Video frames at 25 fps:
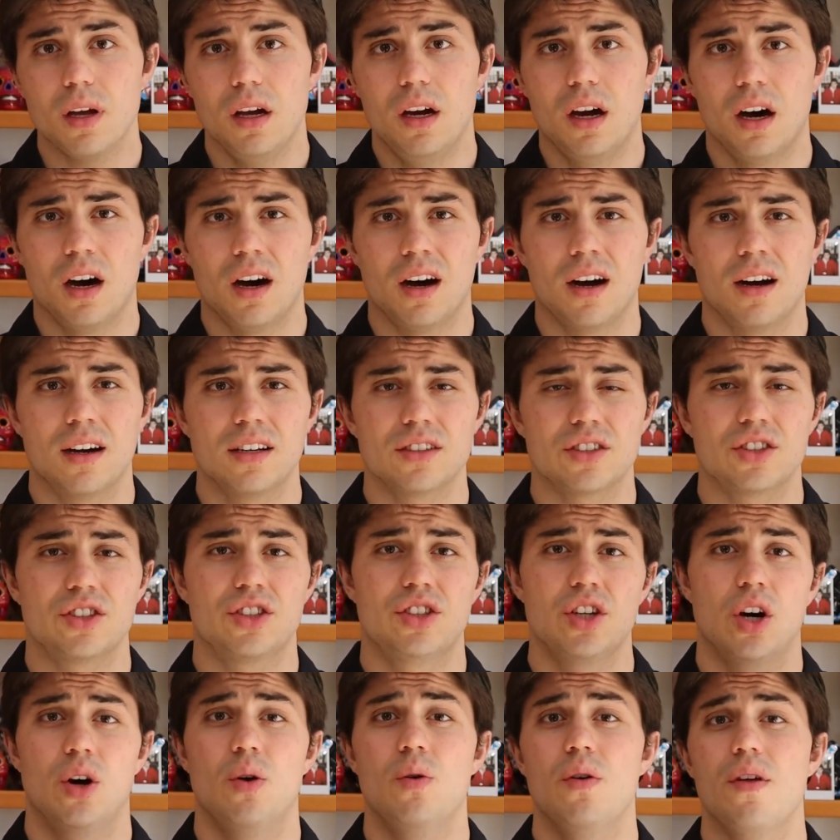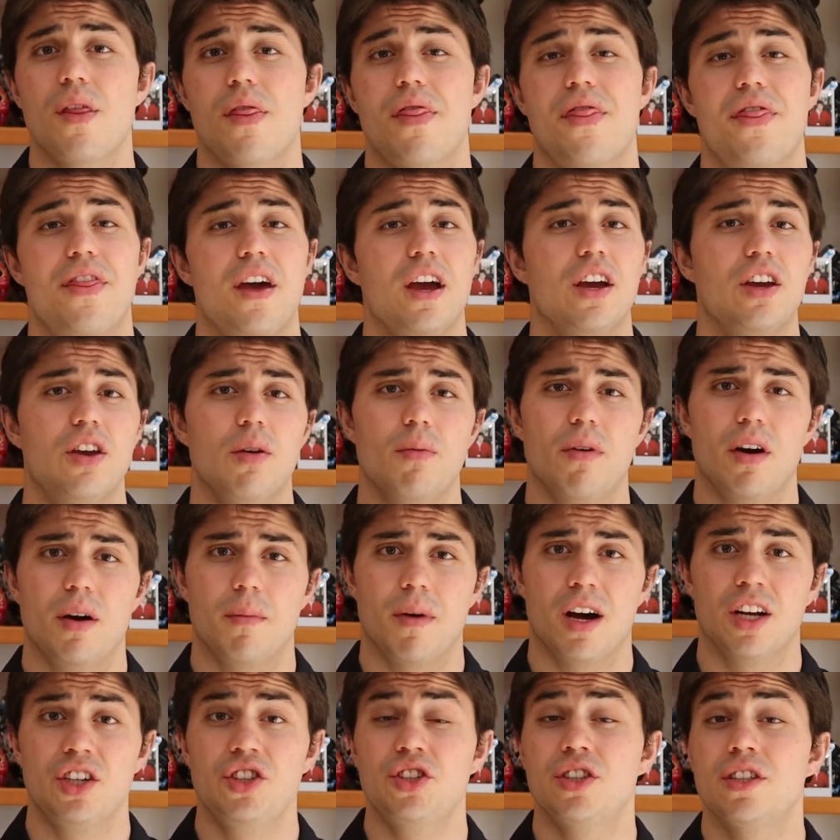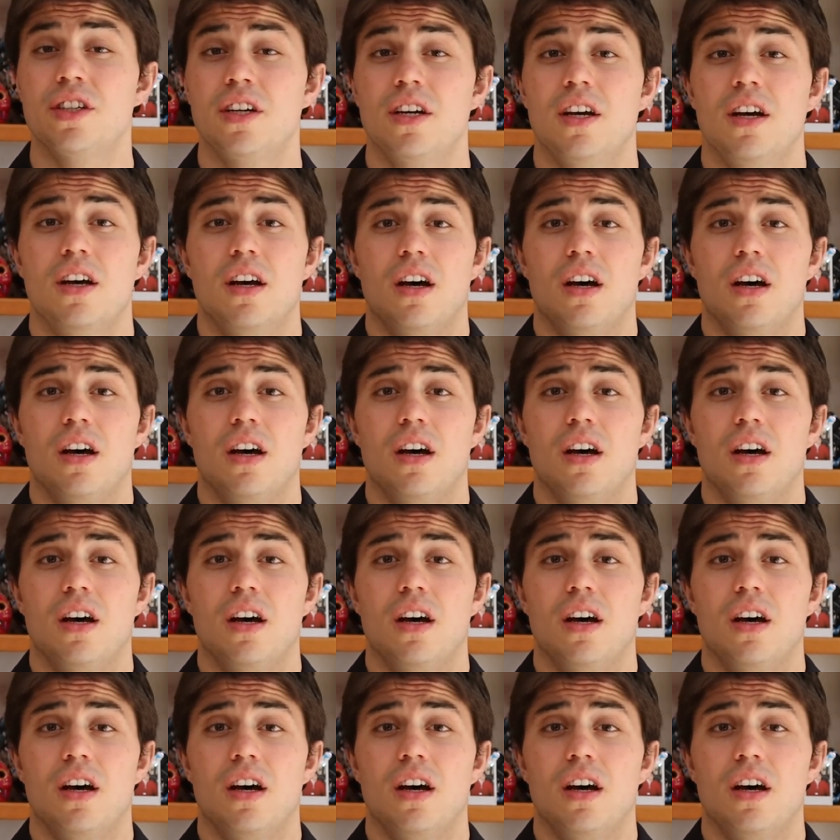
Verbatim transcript: Uh, so thank you very much.